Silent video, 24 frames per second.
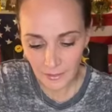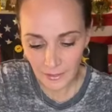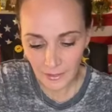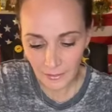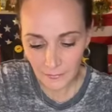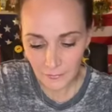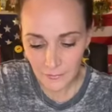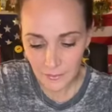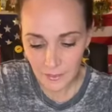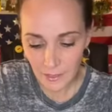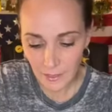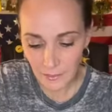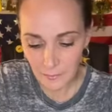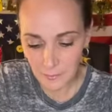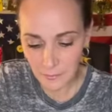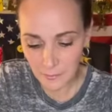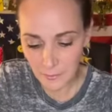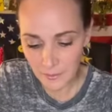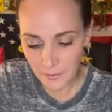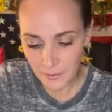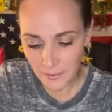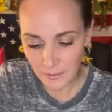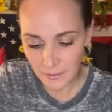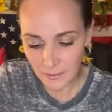I have to get
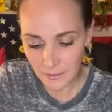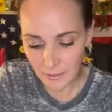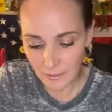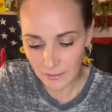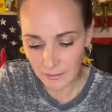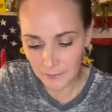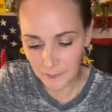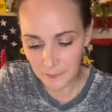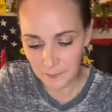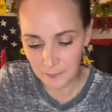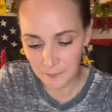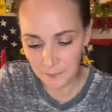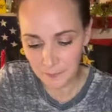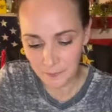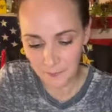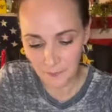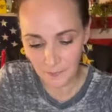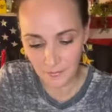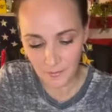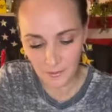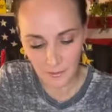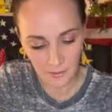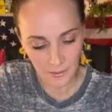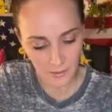busy.
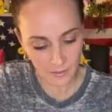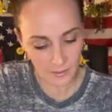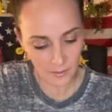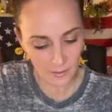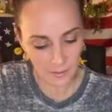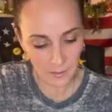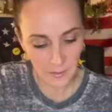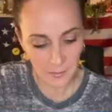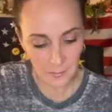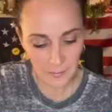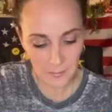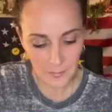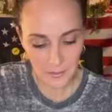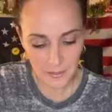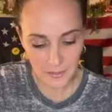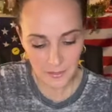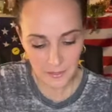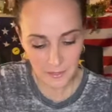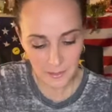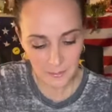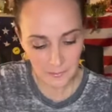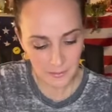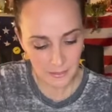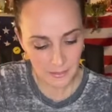
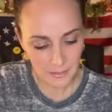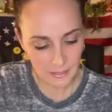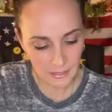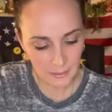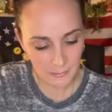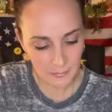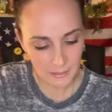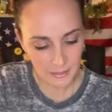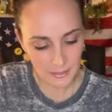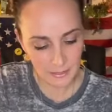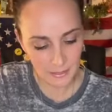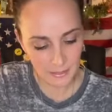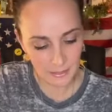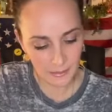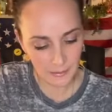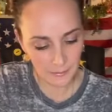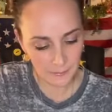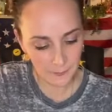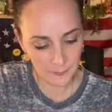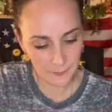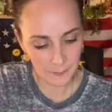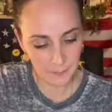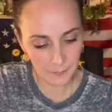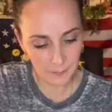Busy, busy, busy.
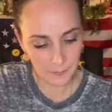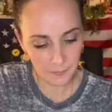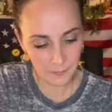